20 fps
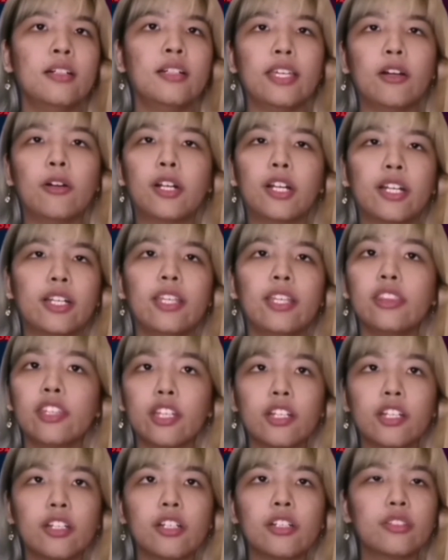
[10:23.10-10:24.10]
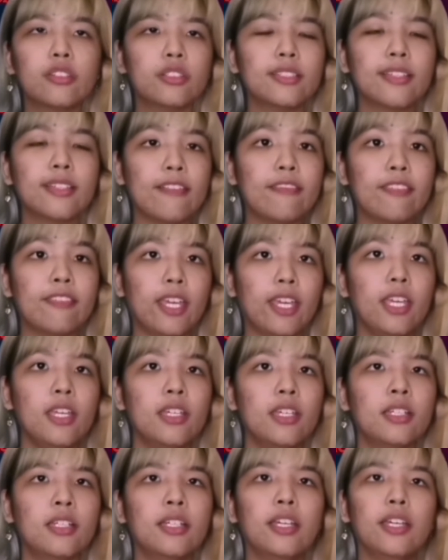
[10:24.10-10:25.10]
or Interior Don't Cafe.
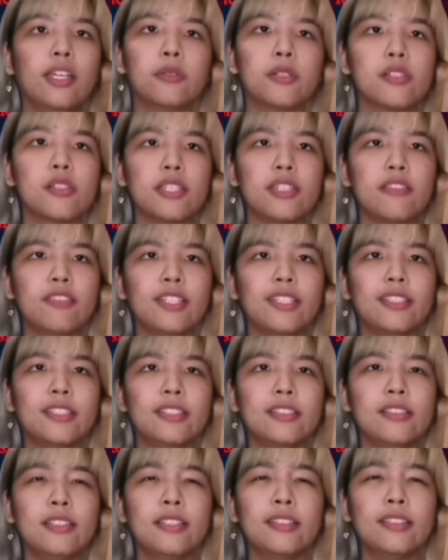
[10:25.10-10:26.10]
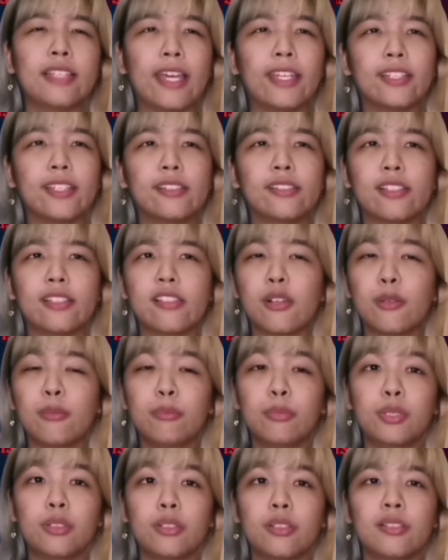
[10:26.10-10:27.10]
It was even titled in some
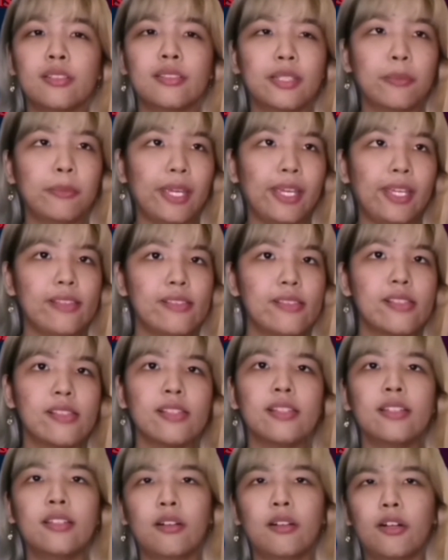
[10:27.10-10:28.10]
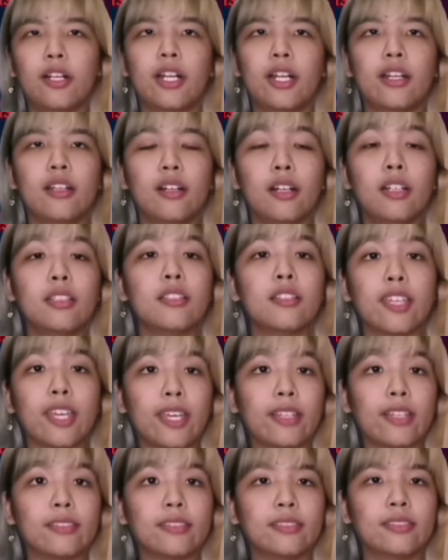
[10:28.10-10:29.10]
book The Maids or Untuket.